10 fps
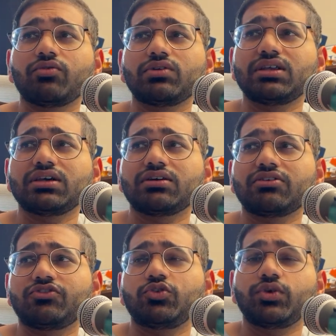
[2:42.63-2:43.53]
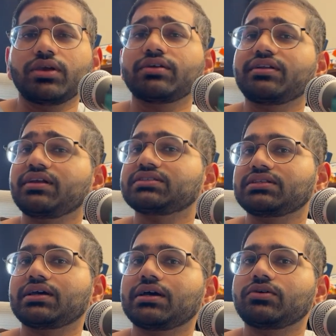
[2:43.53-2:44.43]
only a few ingredients in
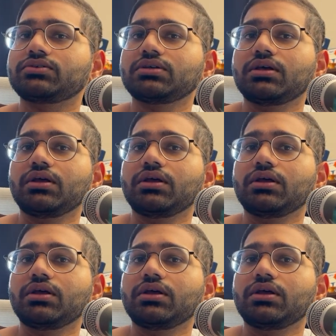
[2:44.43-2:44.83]
your house.